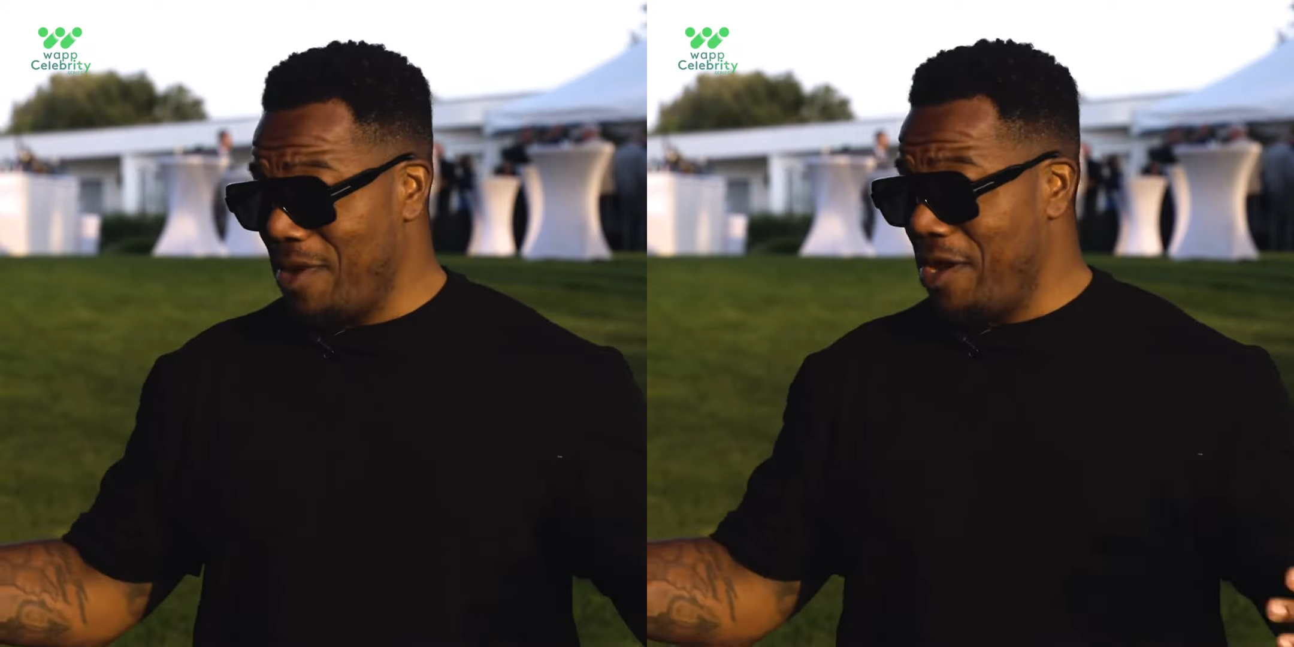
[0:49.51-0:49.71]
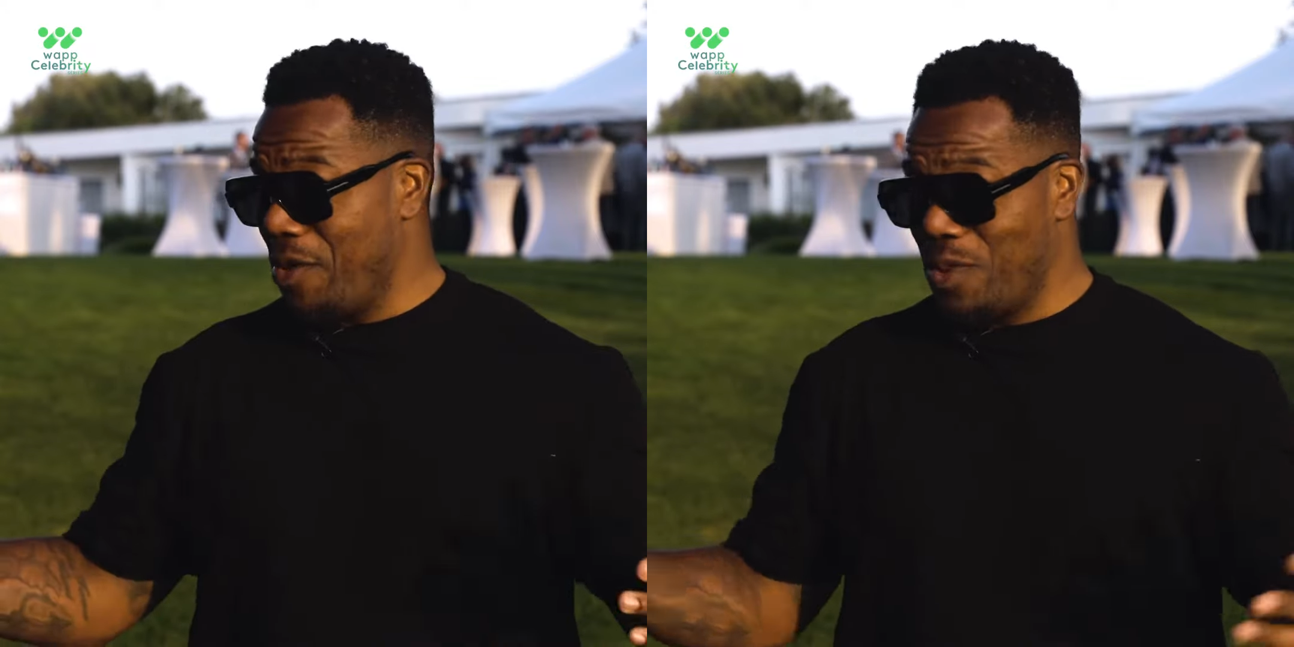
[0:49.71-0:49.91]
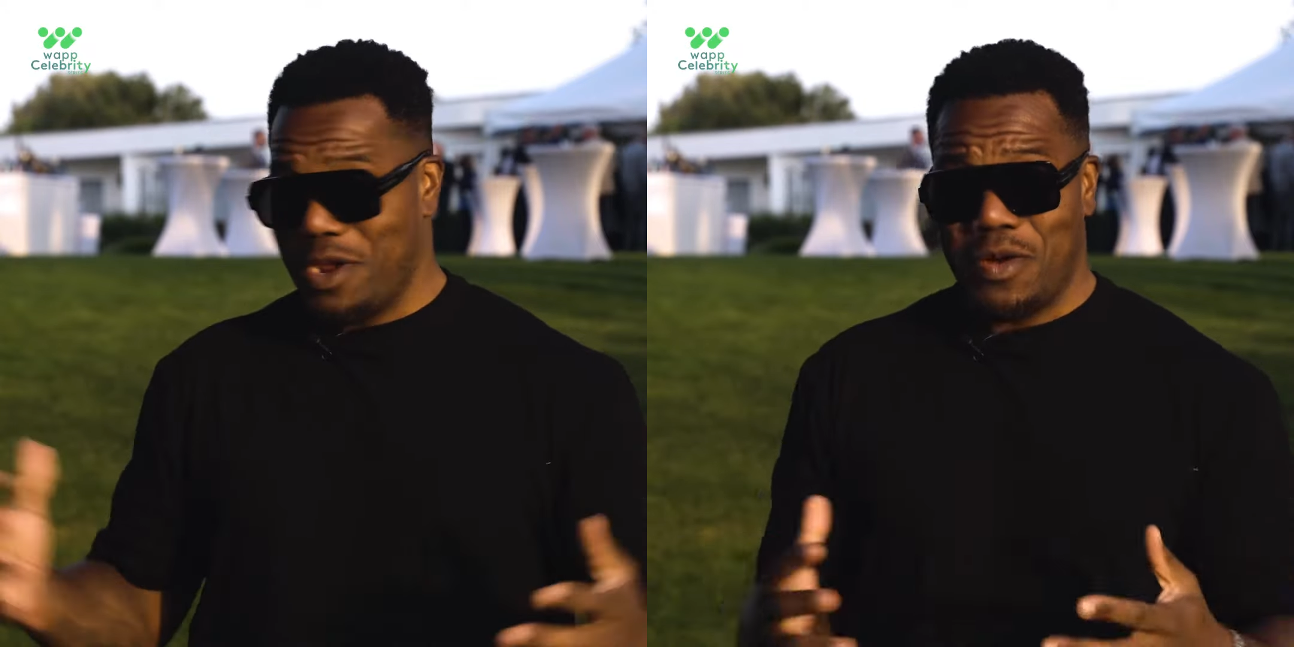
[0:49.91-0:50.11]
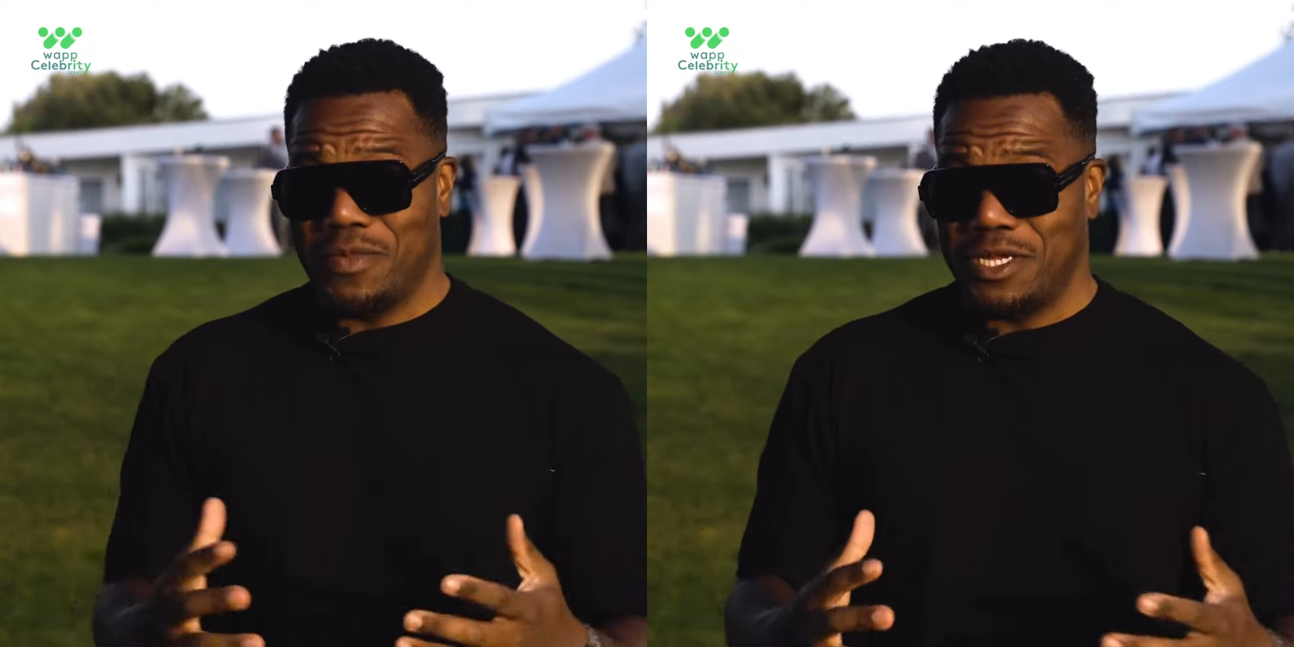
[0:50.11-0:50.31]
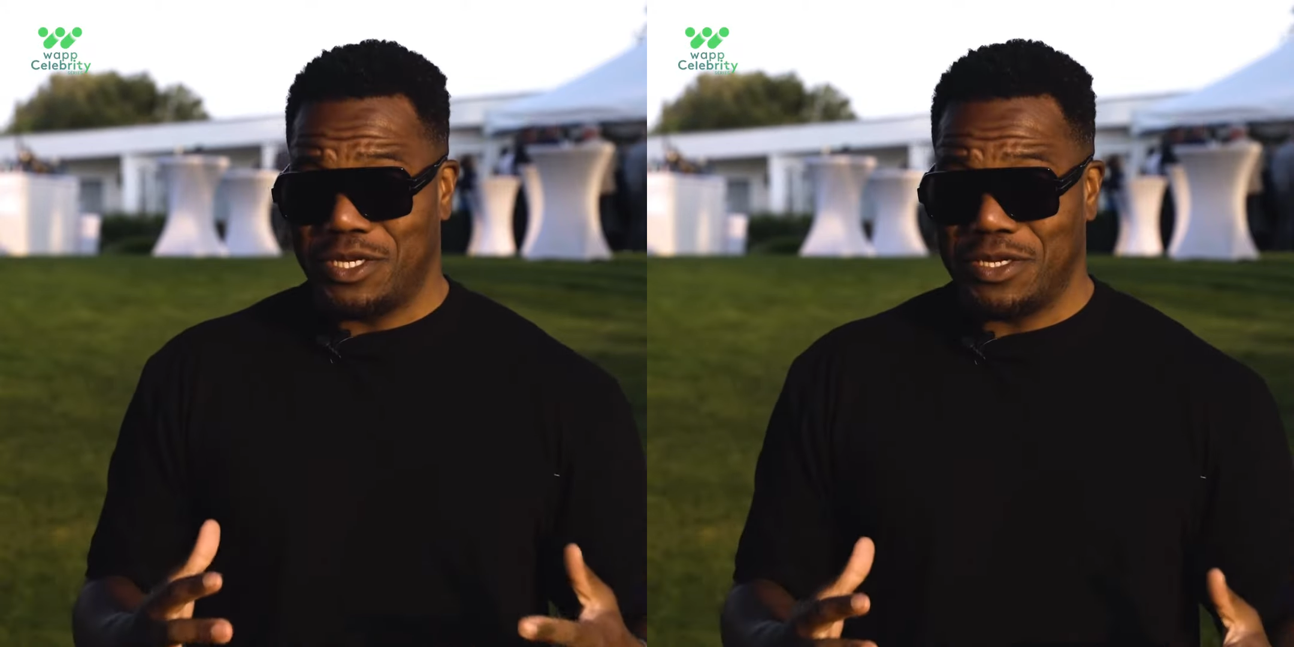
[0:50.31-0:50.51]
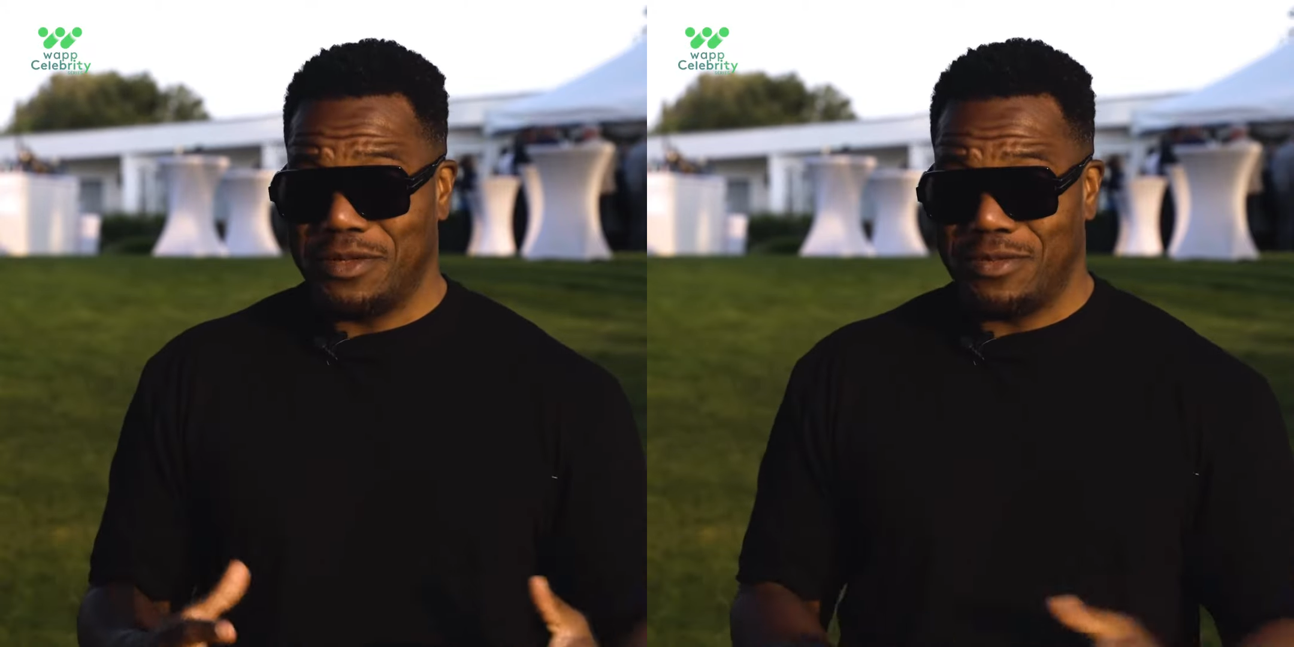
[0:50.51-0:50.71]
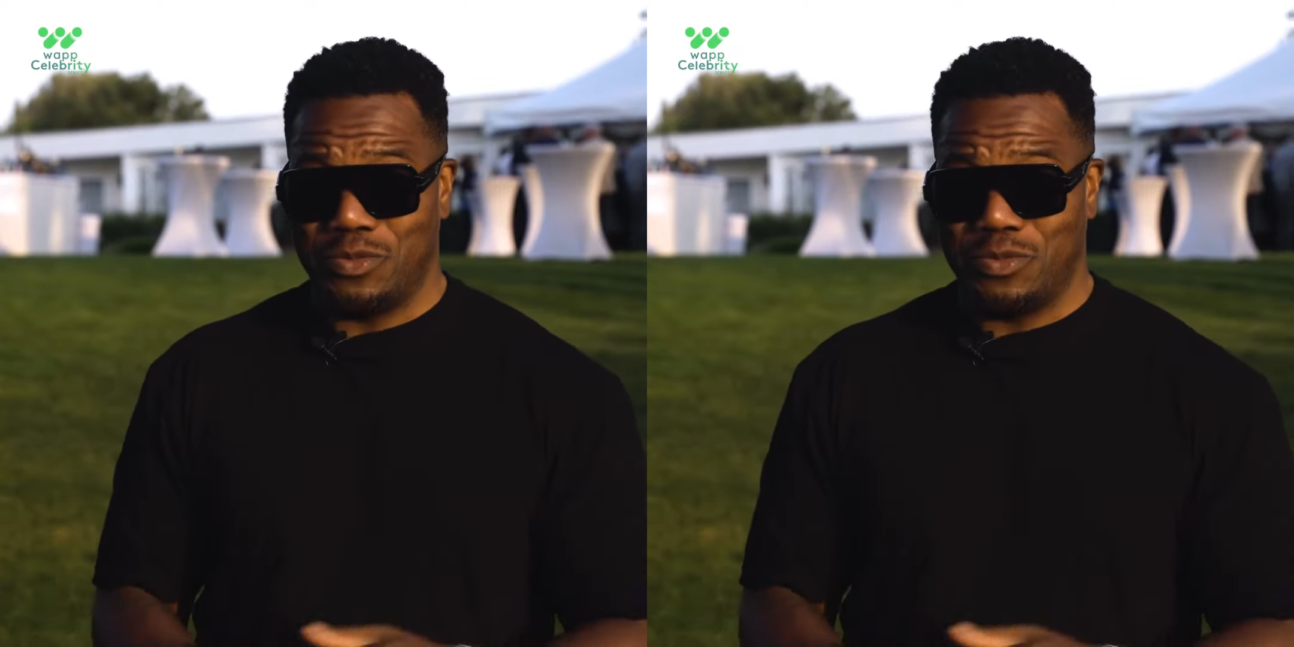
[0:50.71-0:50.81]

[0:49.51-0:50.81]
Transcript: here and win a competition